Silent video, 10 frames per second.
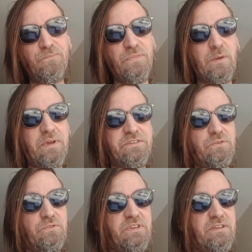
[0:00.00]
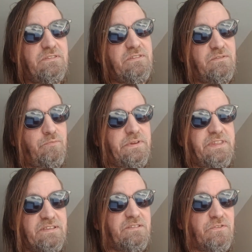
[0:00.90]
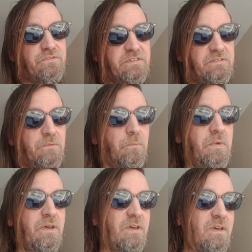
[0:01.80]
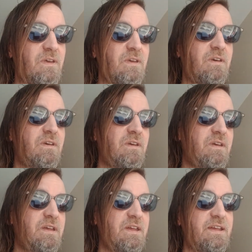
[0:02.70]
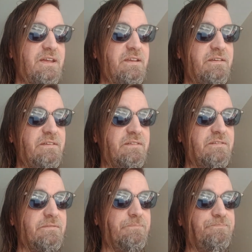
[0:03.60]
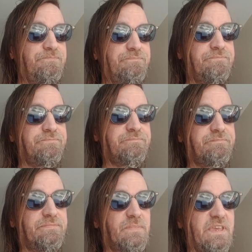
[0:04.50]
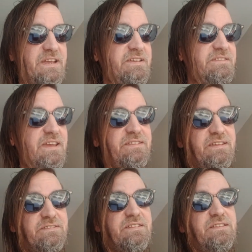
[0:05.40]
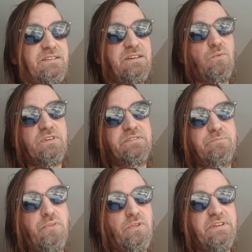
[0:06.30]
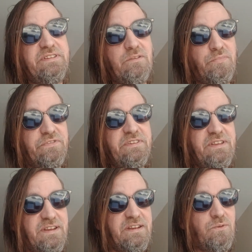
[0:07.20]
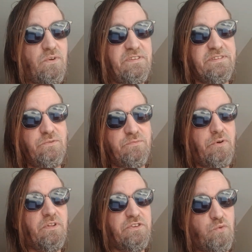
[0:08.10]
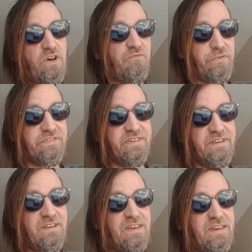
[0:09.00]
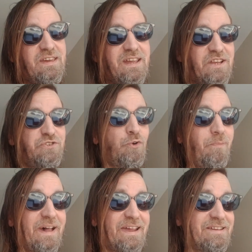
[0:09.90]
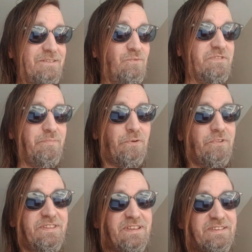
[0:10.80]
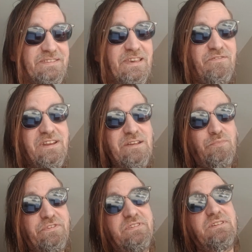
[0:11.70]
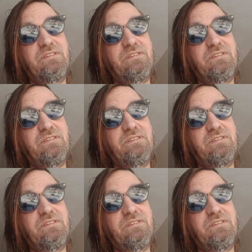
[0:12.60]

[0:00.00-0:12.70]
makes no sense, but that's our system. And they said that he wasn't pulling 10%, and he was pulling 12%. And Joe Biden was pulling like 7-8%.